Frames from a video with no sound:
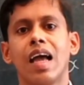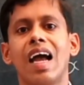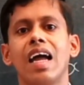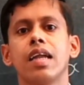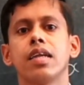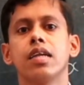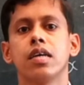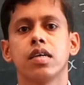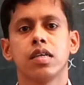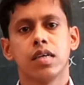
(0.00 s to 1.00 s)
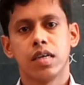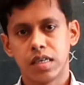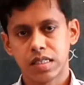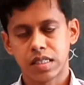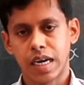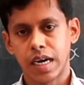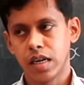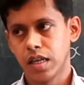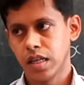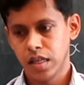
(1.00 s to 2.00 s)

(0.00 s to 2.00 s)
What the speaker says: and understand